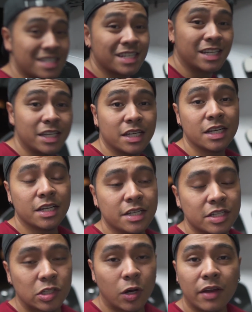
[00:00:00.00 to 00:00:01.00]
City.
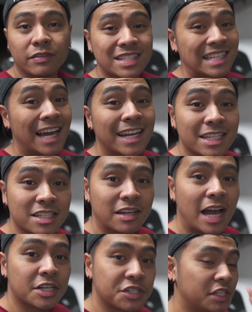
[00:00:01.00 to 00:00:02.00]
So I decided to
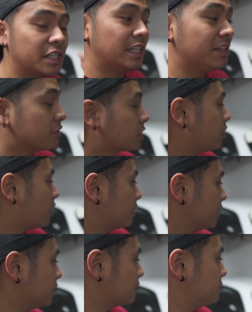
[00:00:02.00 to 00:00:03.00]
actually leave the car
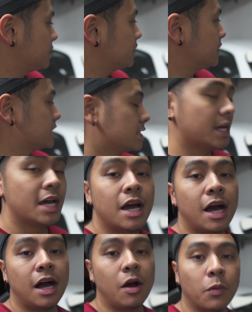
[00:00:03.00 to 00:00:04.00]
here because
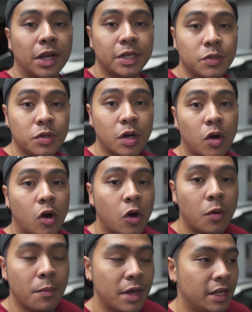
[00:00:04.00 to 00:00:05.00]
when I do go
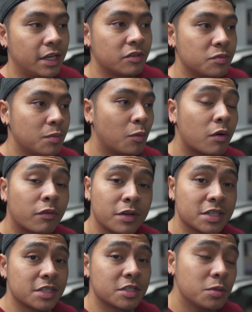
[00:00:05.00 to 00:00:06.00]
home, and it gives me more
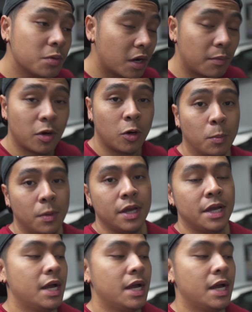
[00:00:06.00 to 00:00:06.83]
reason to come home,